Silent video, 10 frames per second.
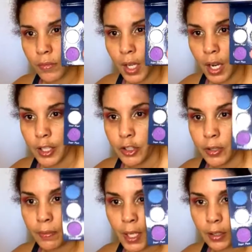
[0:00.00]
I just
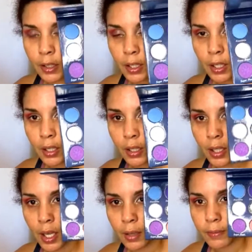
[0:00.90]
mainly
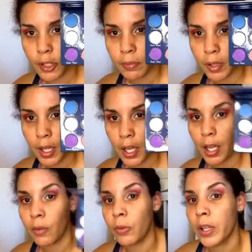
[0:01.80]
came to play
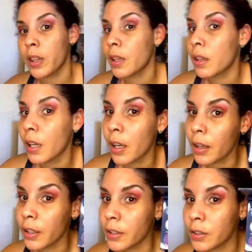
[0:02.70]
with the
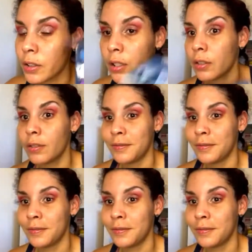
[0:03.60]
colors, so.